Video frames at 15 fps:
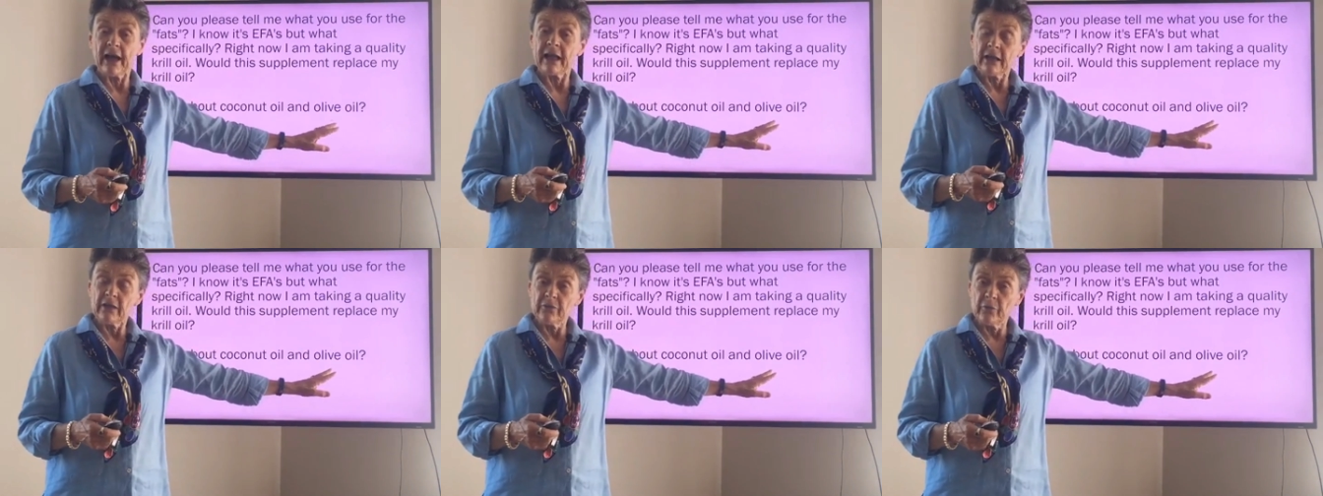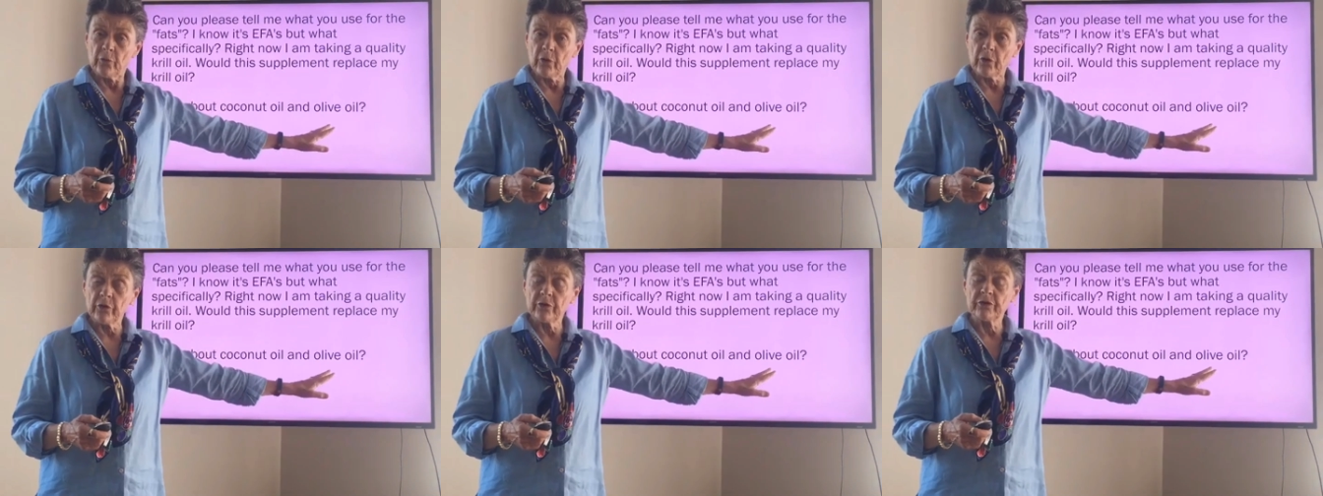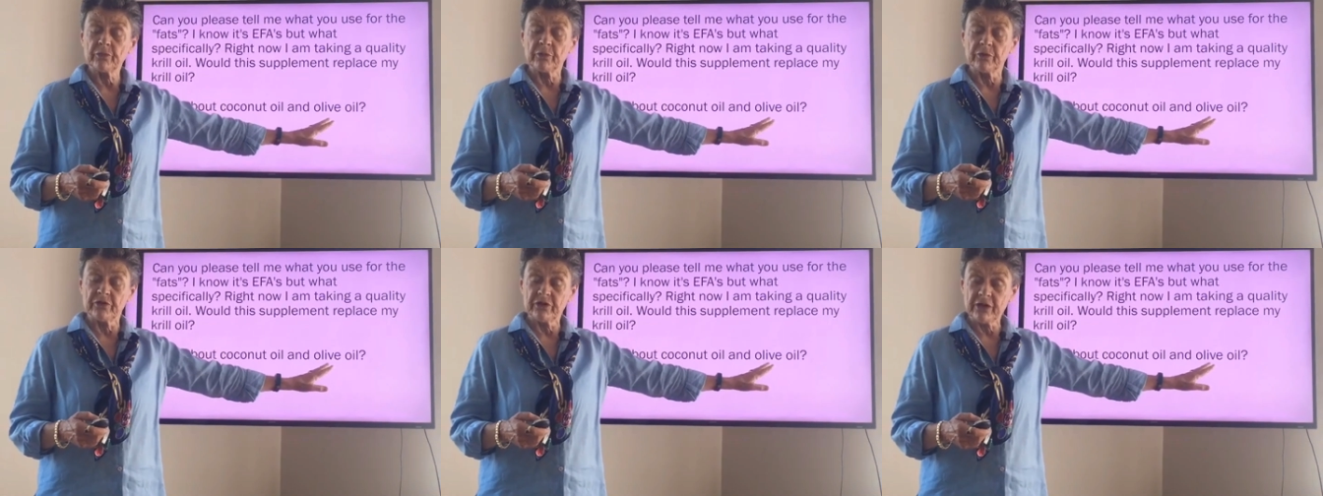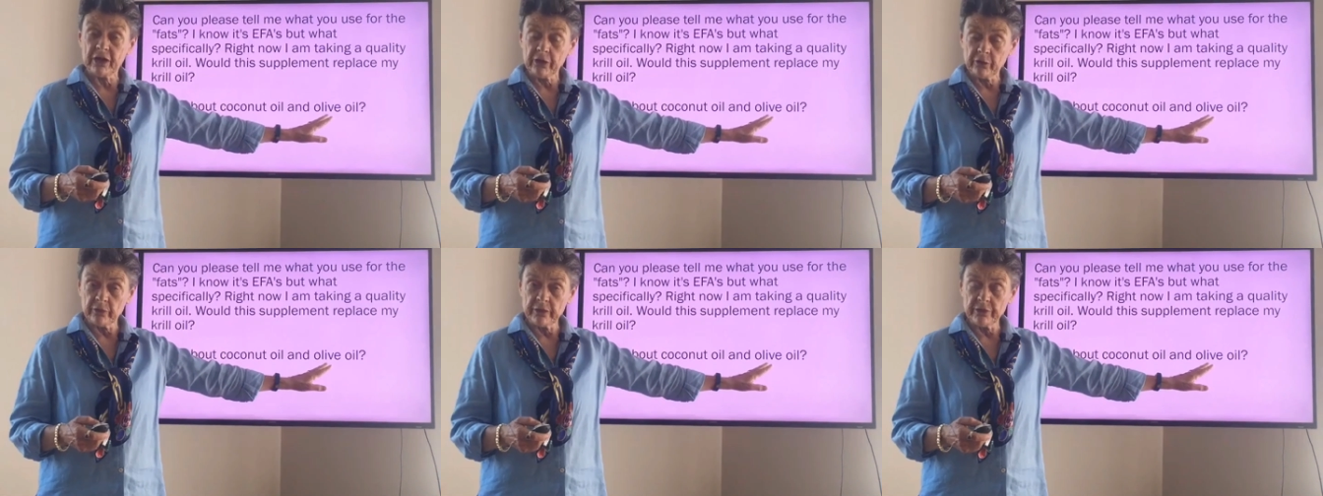Olive oil is
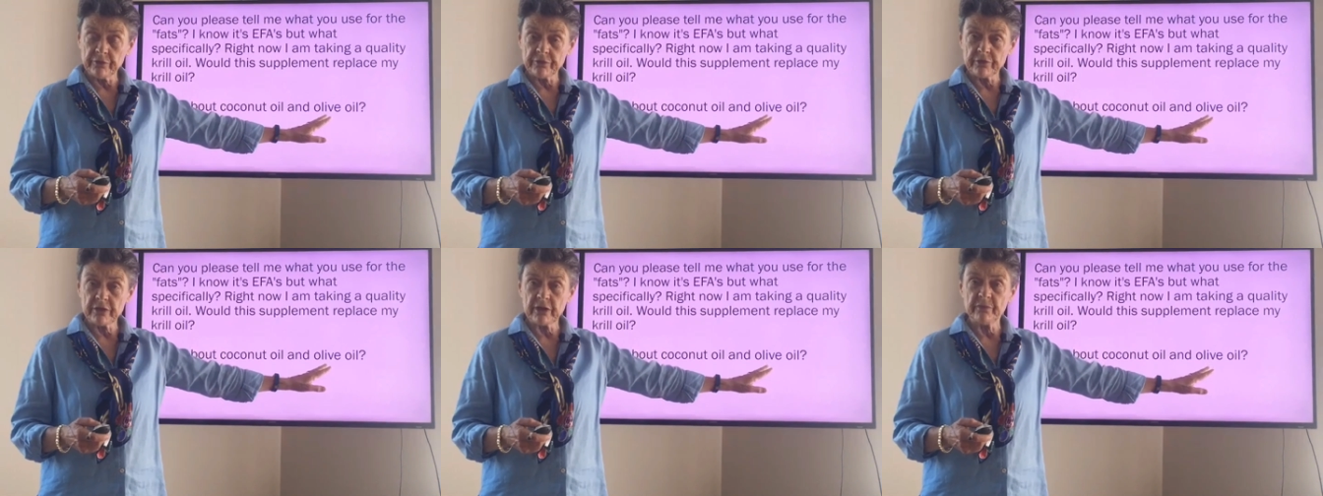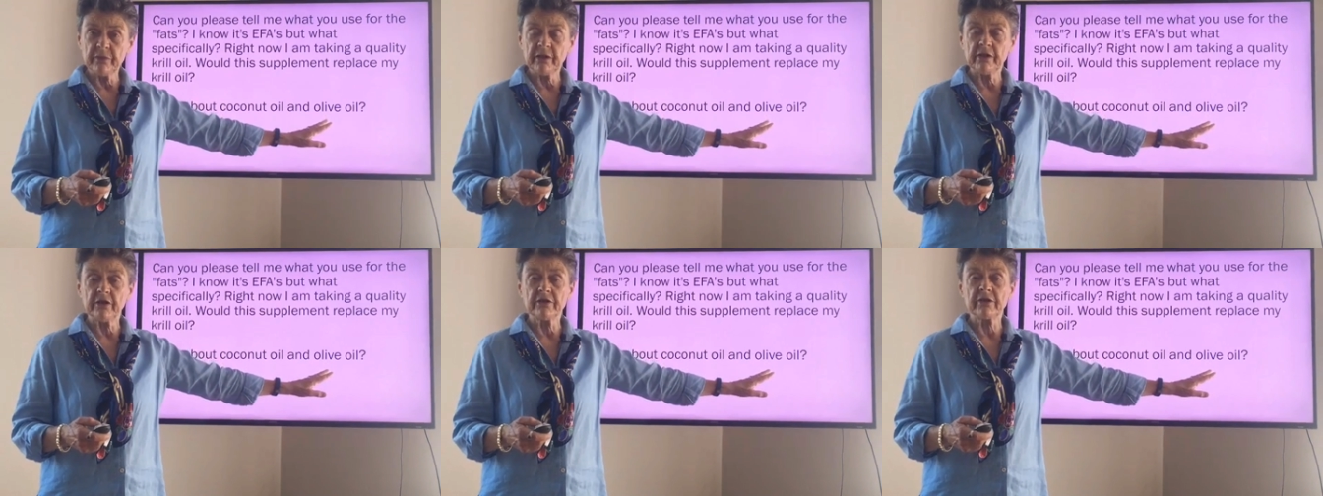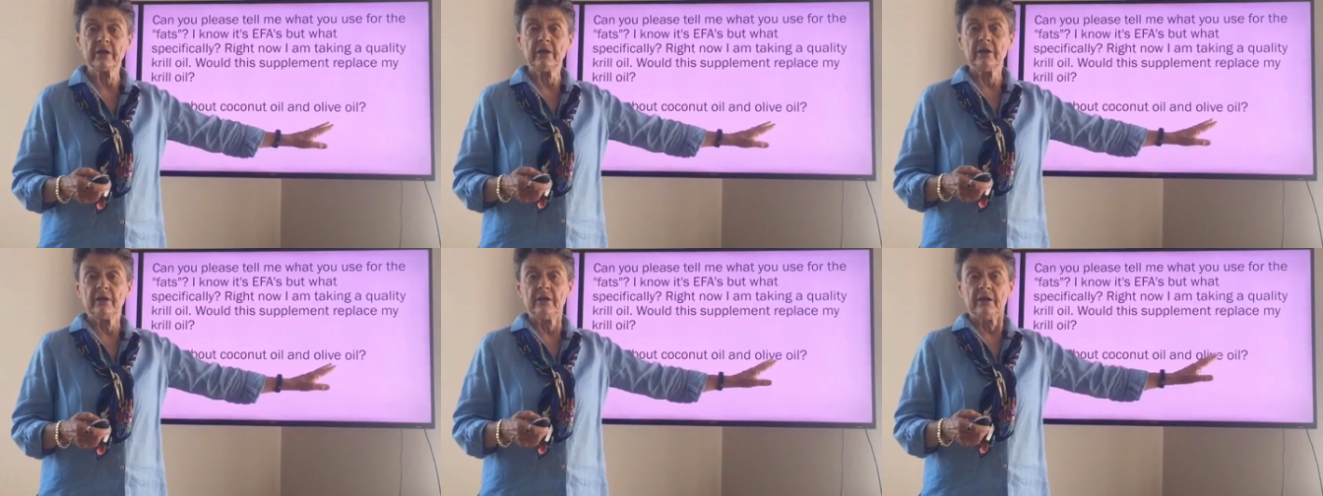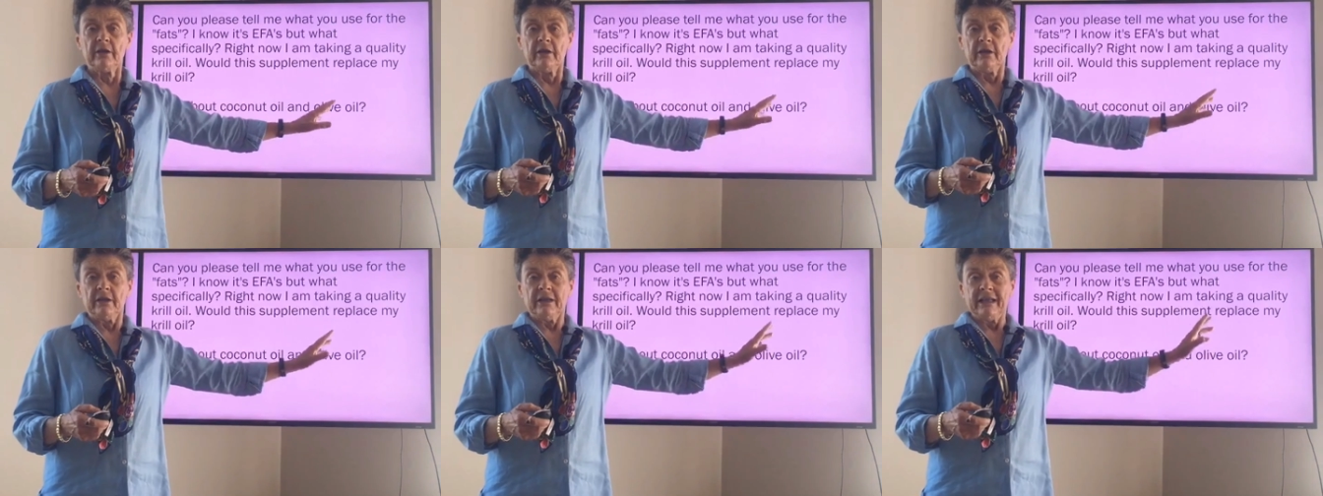particularly interesting because
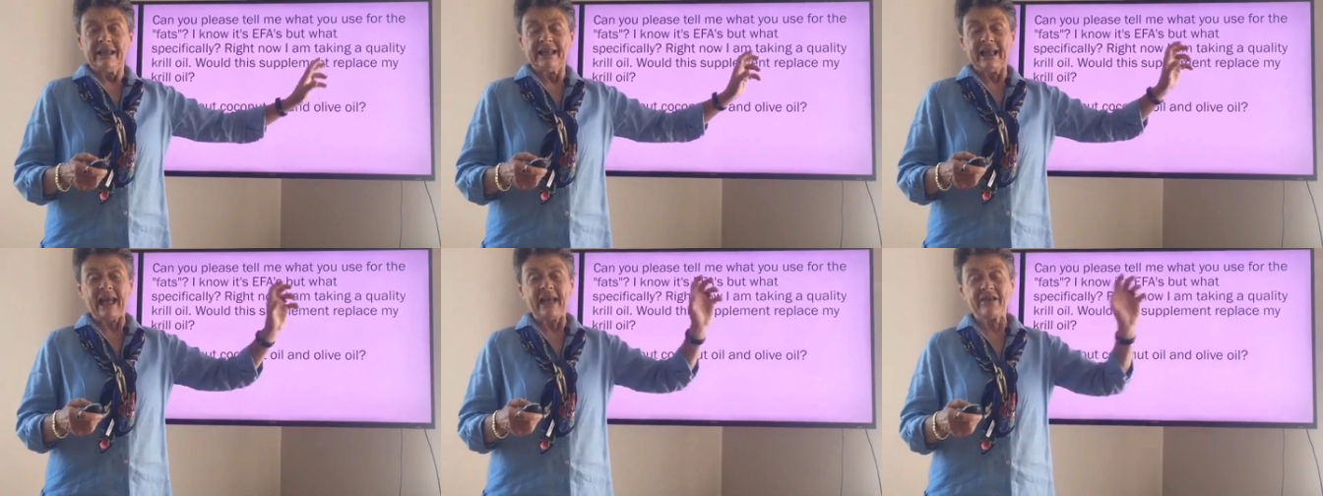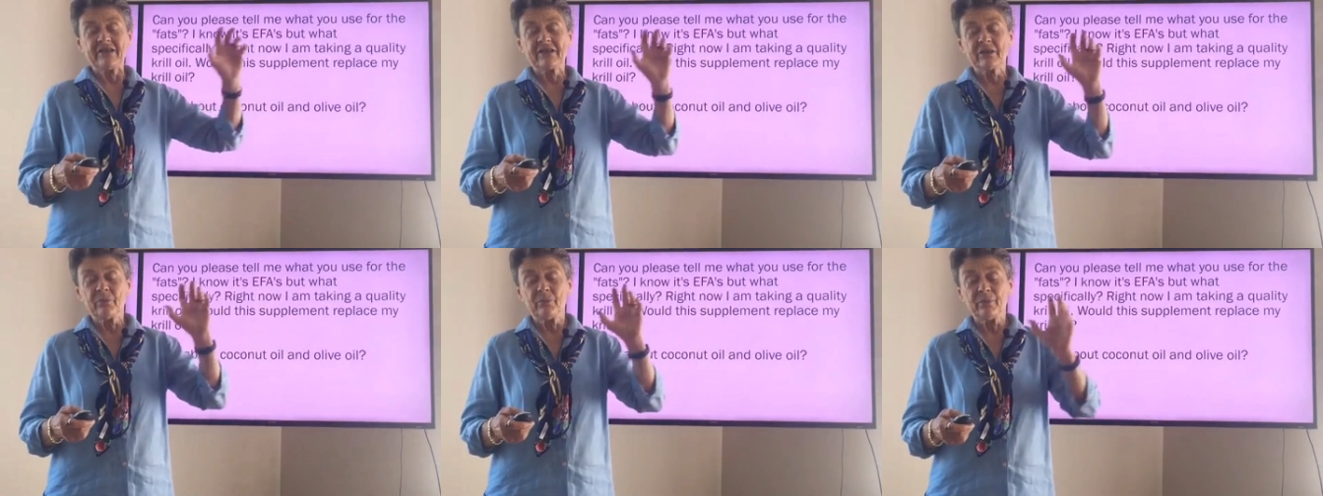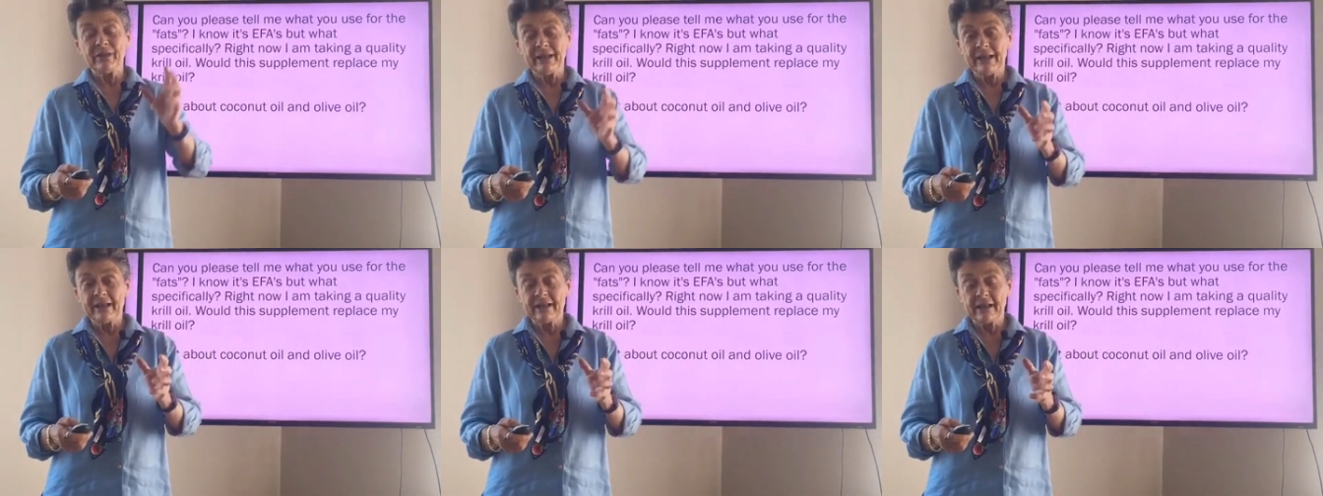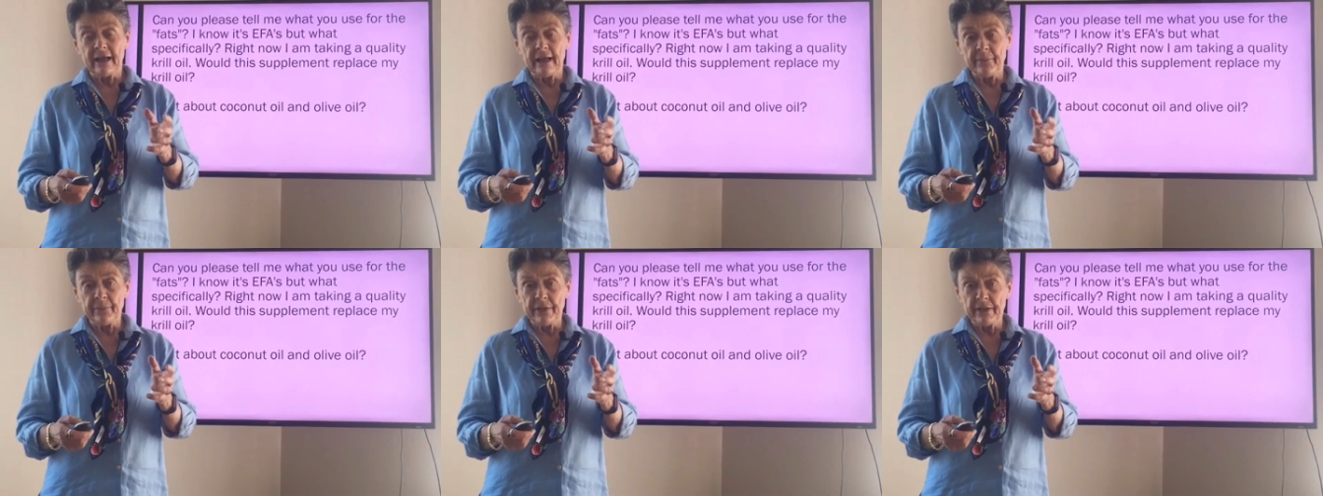it has some plant
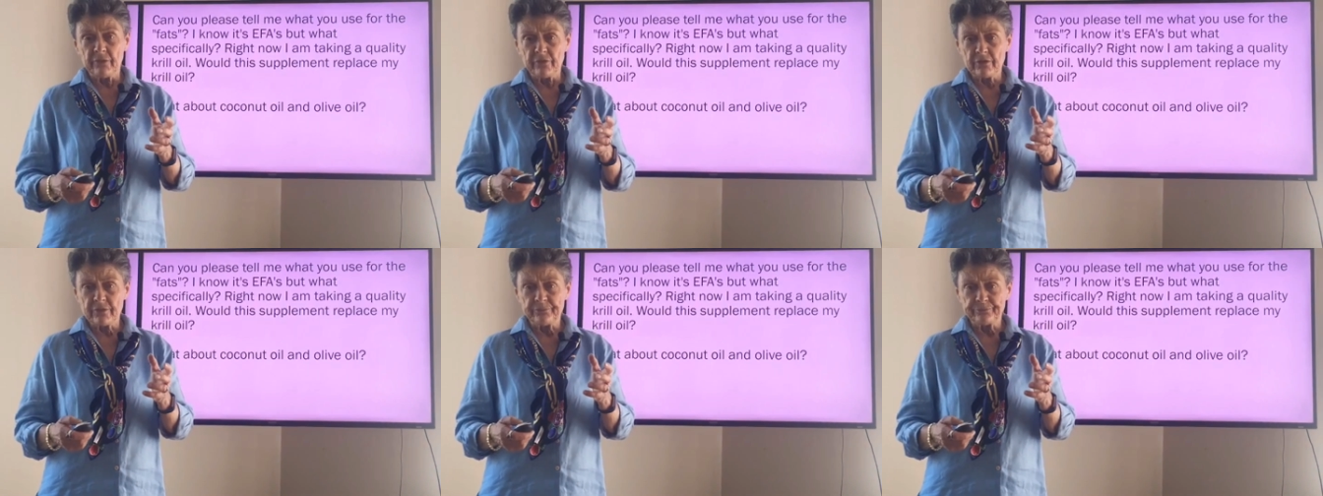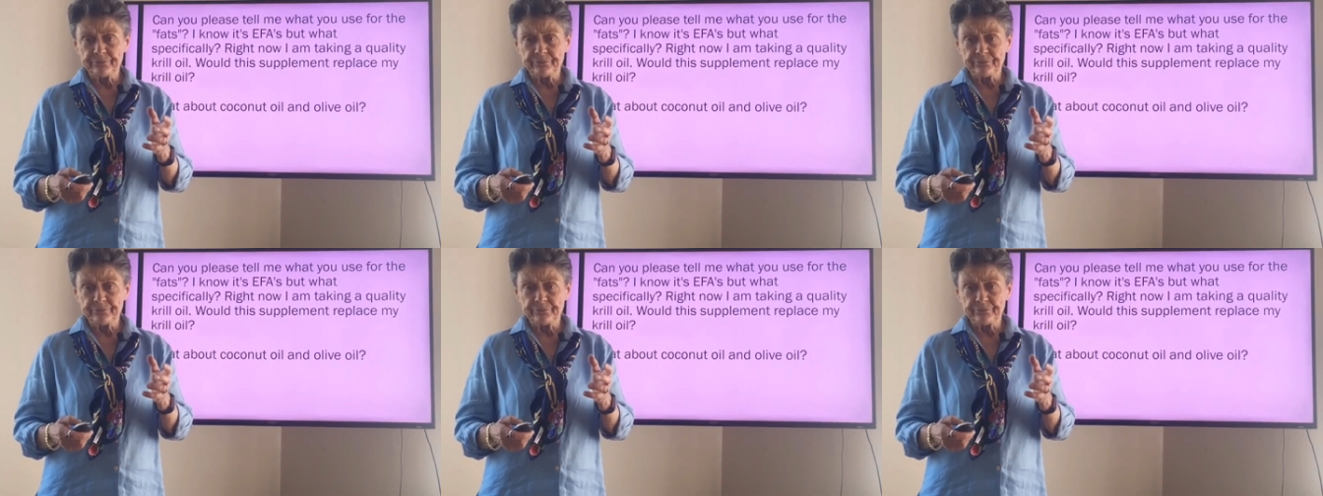compounds